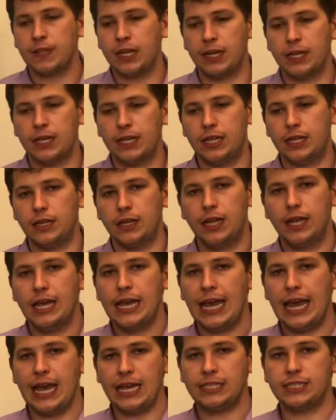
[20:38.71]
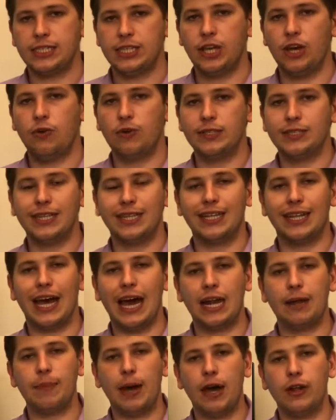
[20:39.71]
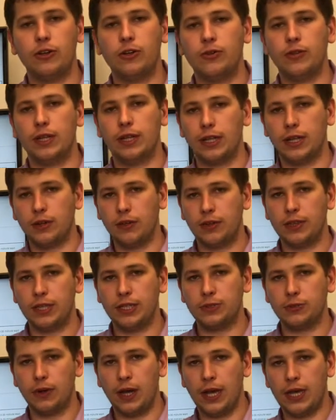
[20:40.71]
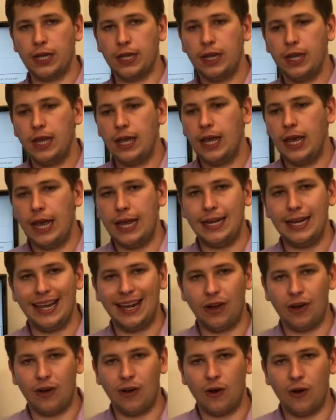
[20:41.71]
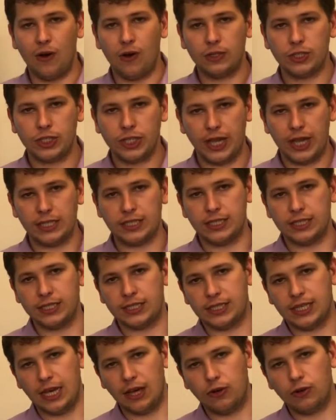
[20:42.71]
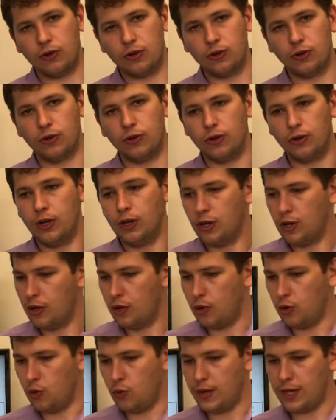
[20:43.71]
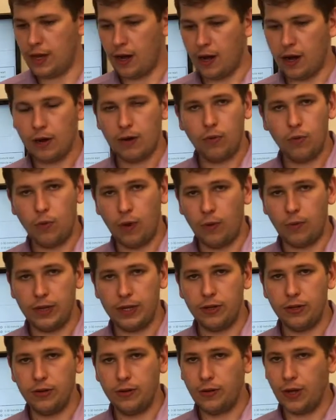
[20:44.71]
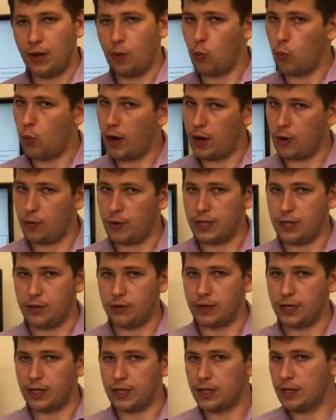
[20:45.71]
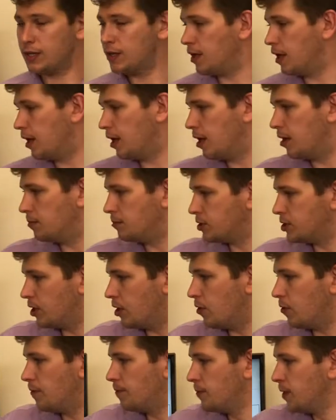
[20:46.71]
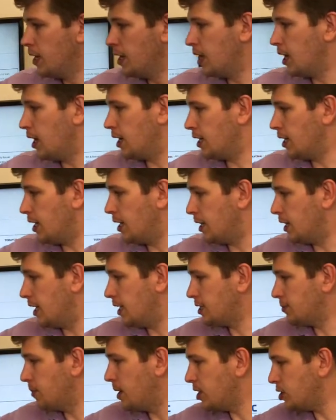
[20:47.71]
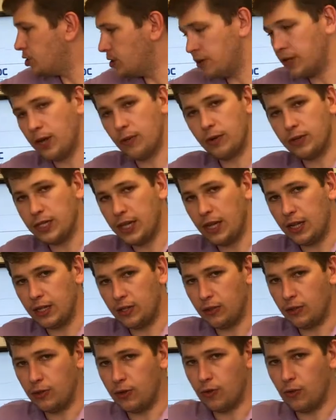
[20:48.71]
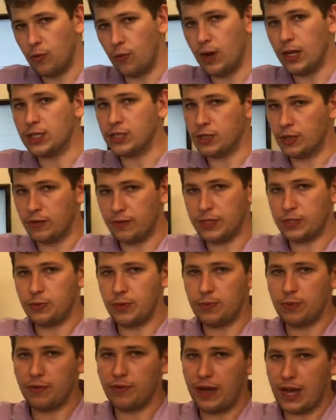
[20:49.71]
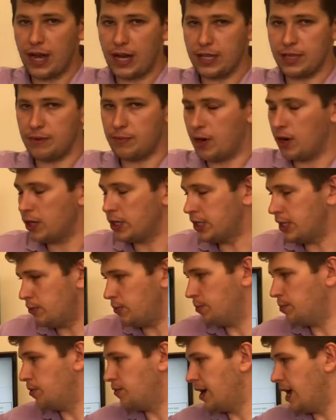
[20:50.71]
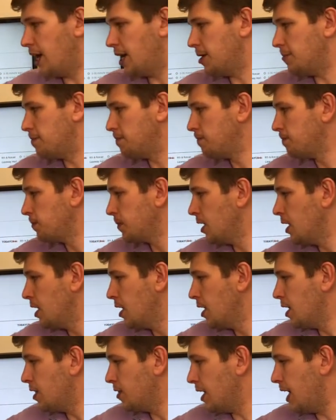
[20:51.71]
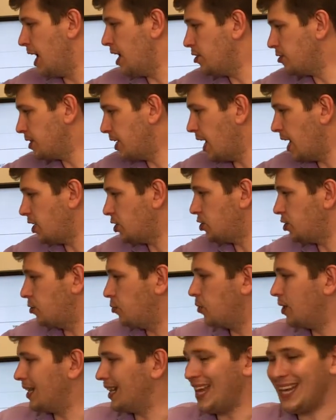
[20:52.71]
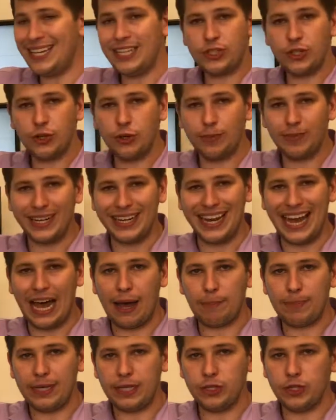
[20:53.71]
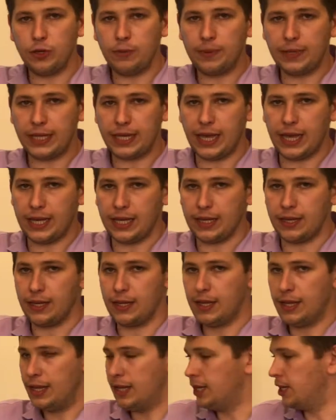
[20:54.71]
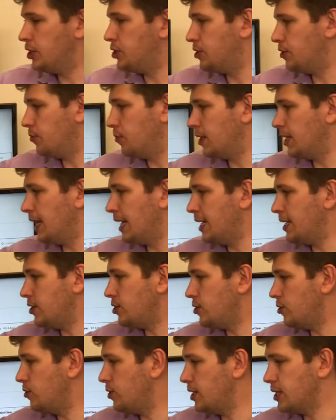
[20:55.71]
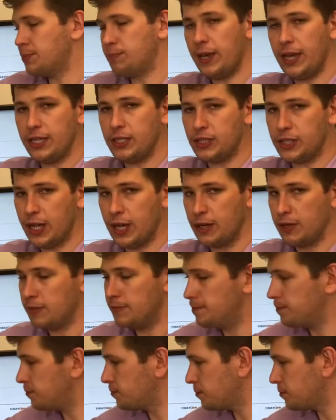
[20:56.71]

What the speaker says: Again, SEO is a lot about doing the little things right, and at all chances, tell Google who we are, what we do, and where we do it. So again, let's make sure that we're telling Google what service we provide in the market that we provide it. The header tag should relate to, but not be duplicated. It should relate to this page title.